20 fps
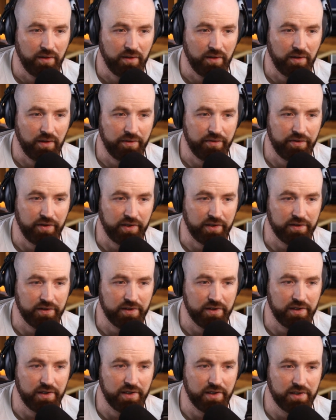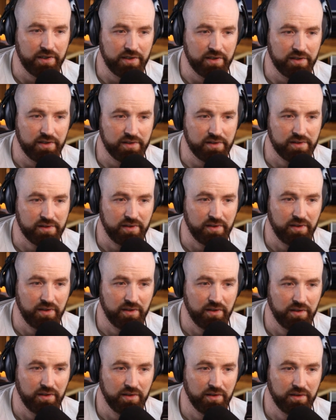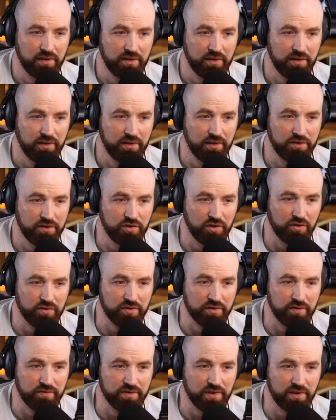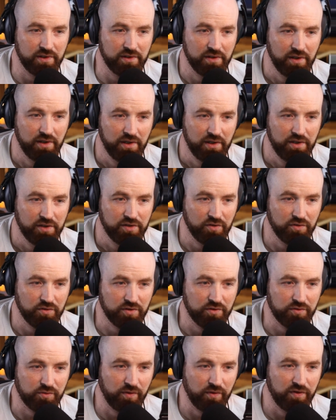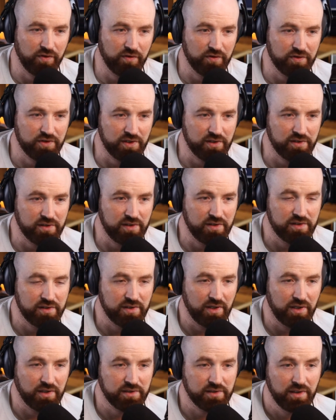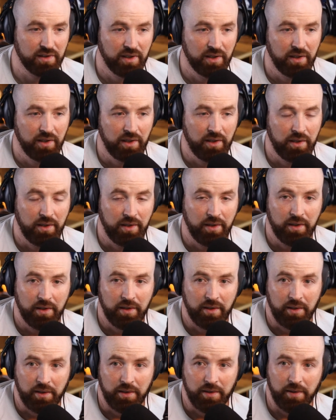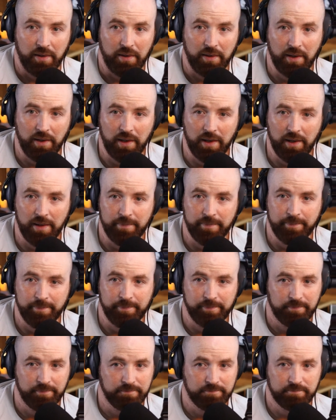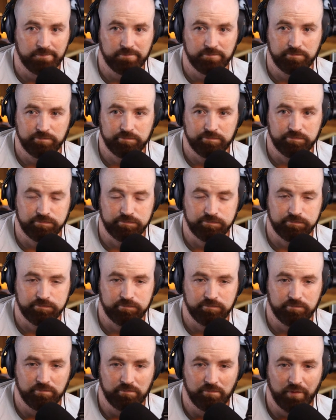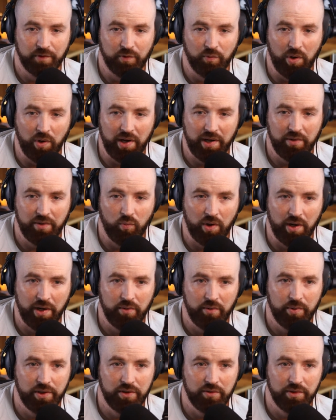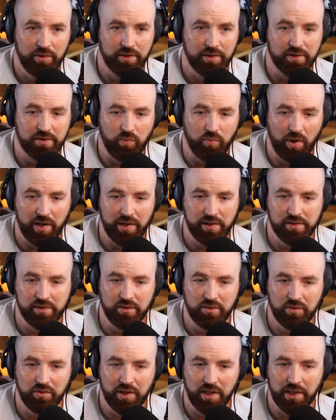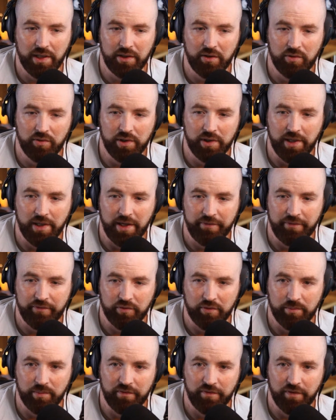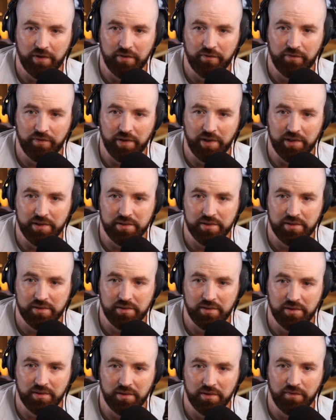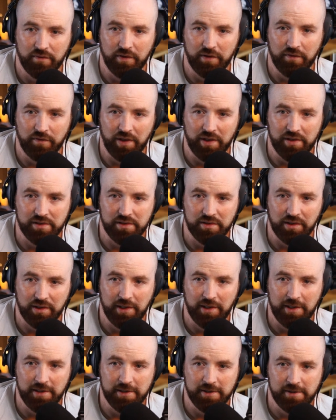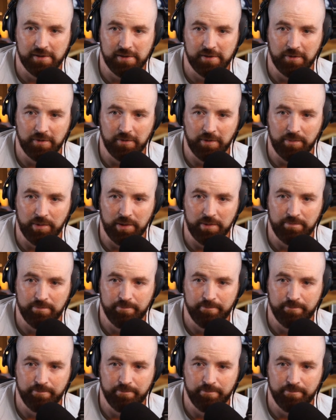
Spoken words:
I think that it is Joseph said Joseph Griffith says he sucks. Um, then why are we doing this? Why is the new guy going in after him if that's the case? You know what I mean?